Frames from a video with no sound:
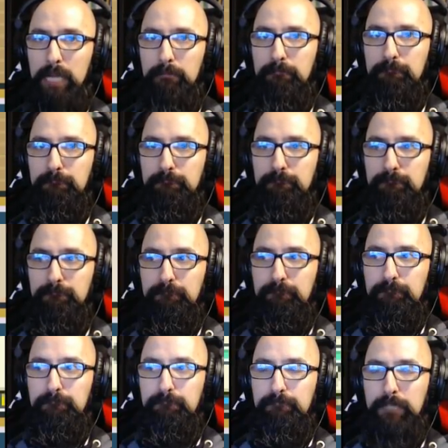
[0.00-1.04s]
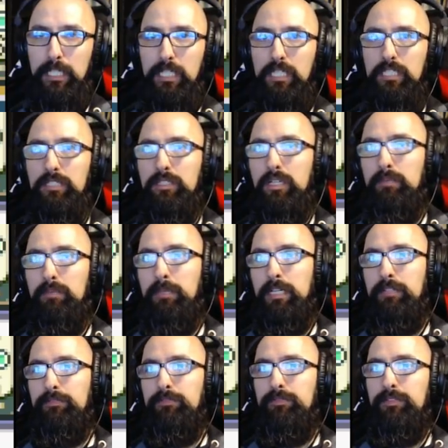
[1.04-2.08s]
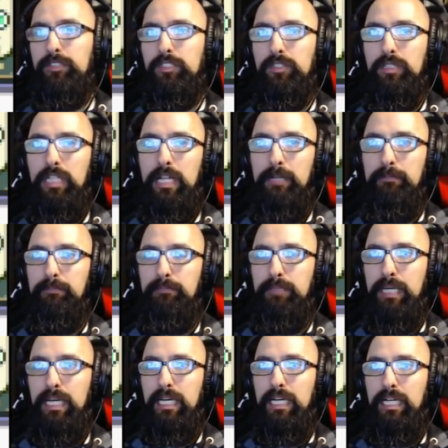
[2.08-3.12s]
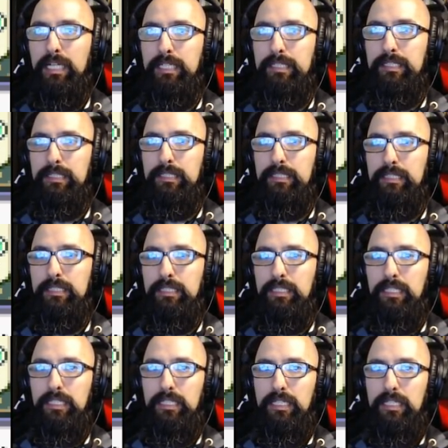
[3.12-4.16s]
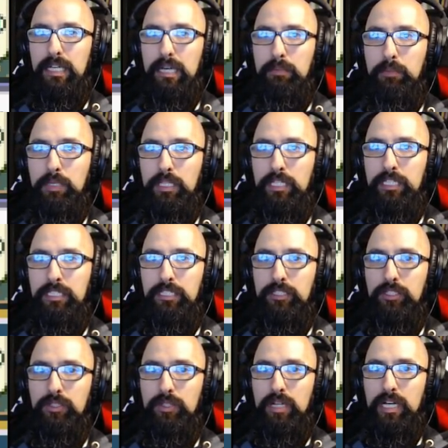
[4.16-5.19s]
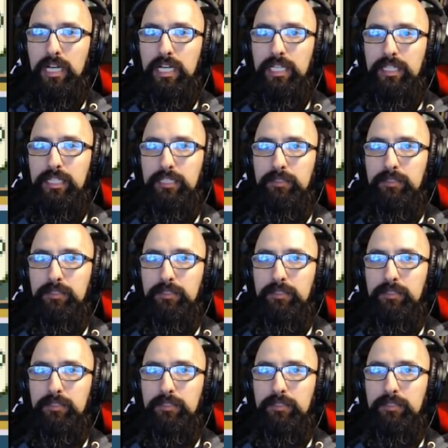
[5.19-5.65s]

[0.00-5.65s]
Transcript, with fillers: Yeah. So I might have screwed that up. But I'm willing to try